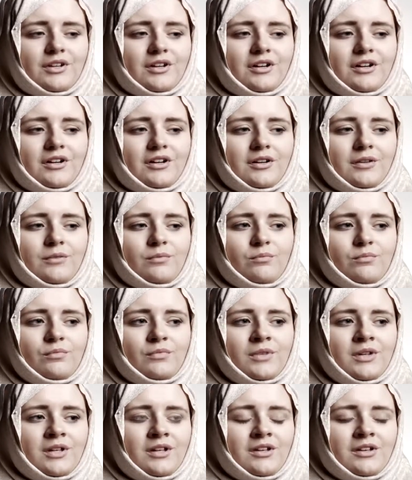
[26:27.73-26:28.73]

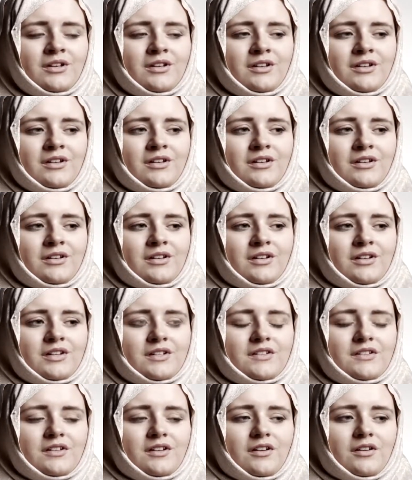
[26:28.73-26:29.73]
I
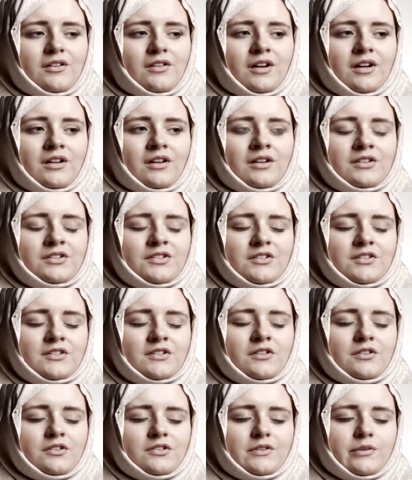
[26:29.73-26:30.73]
don't know, I
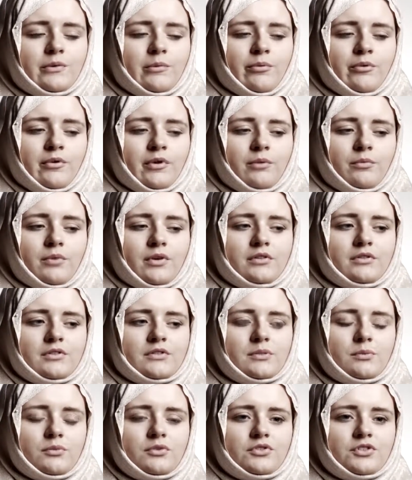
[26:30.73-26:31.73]
just got to a point where I
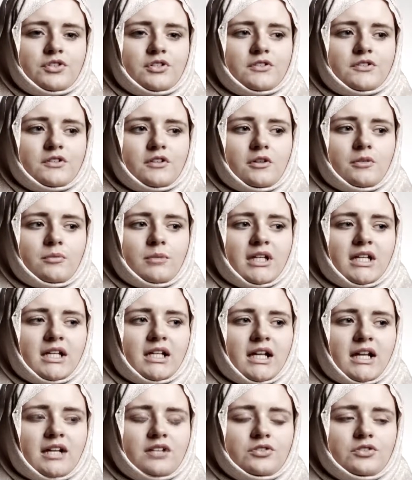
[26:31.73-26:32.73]
was watching so many
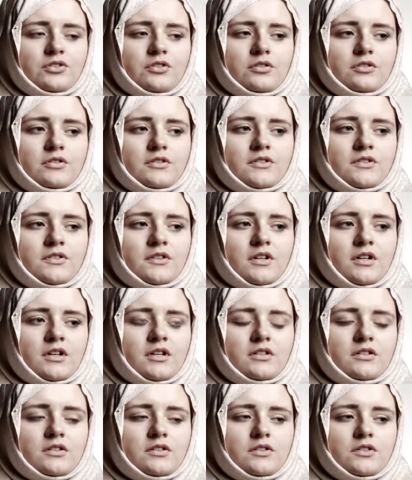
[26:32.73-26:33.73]
lectures,
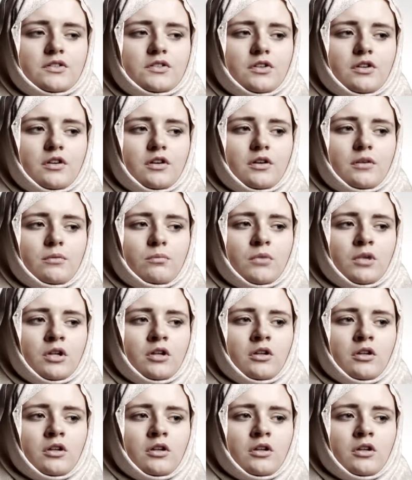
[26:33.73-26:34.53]
and